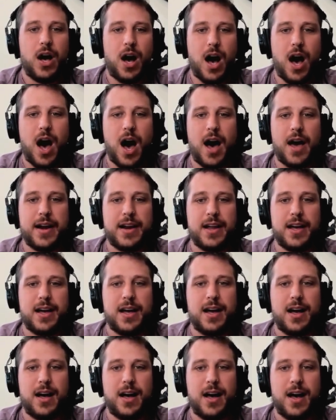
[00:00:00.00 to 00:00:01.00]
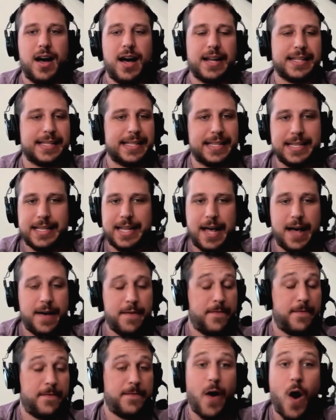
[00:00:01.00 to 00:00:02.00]
on a
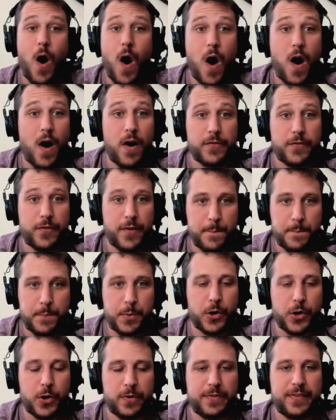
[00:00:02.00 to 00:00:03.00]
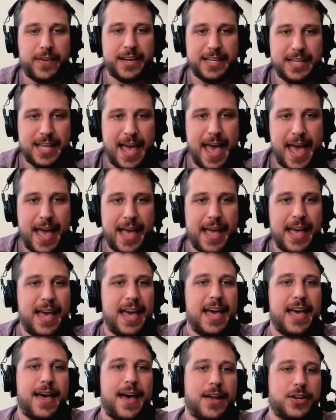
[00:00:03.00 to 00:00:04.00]
far from perfect day.
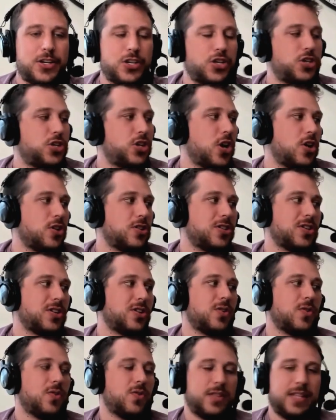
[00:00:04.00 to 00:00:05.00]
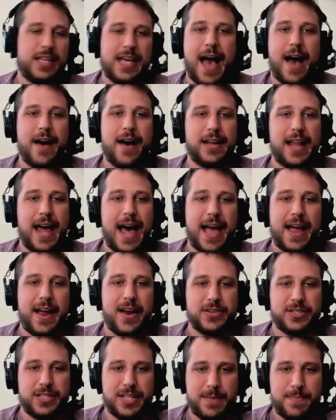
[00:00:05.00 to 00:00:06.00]
That just shows you the
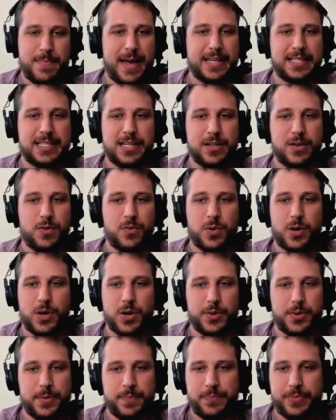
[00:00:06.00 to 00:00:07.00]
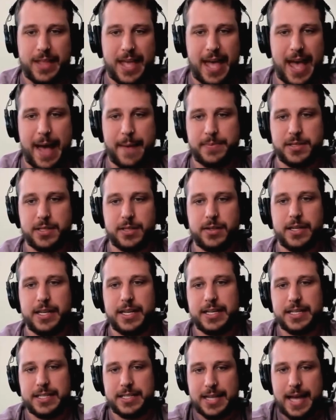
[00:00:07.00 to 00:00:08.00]
outliers and the best in the world.
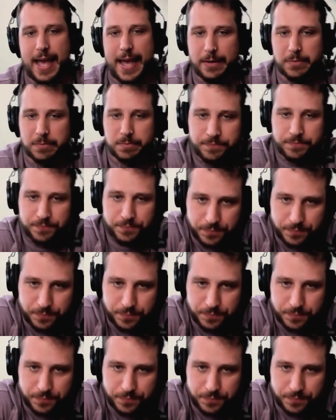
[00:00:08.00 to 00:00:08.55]
Absolutely insane.